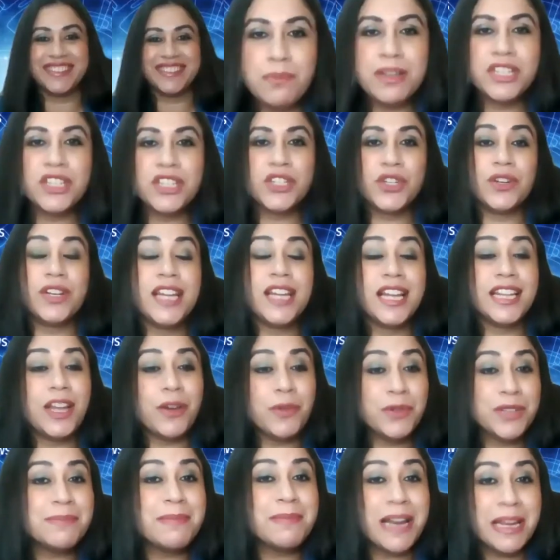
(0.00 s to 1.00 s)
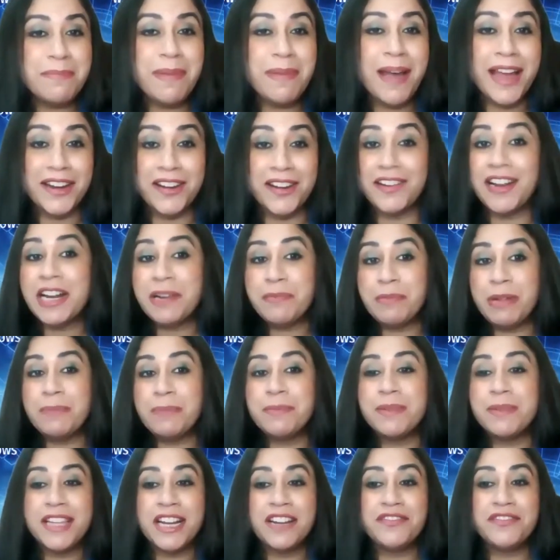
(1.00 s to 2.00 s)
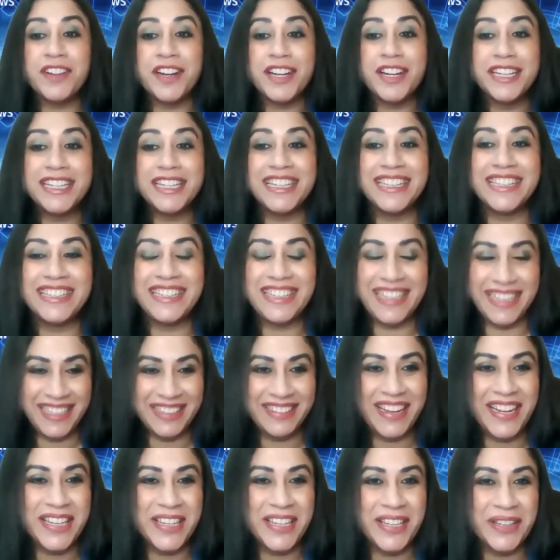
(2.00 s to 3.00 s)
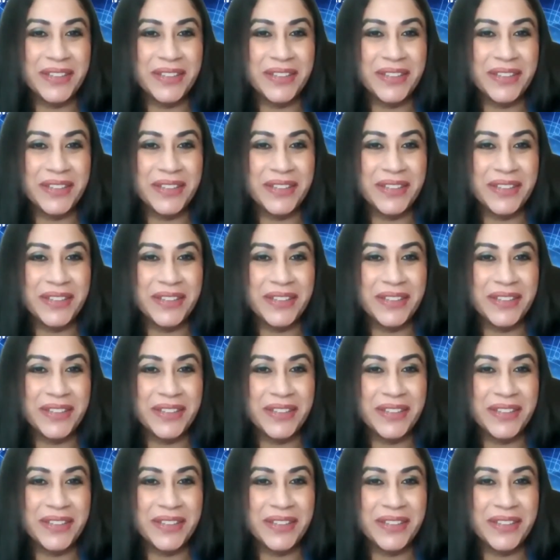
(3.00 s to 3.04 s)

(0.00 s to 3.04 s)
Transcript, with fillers: much, Julia. That was my panel. I remember that very clearly. Thank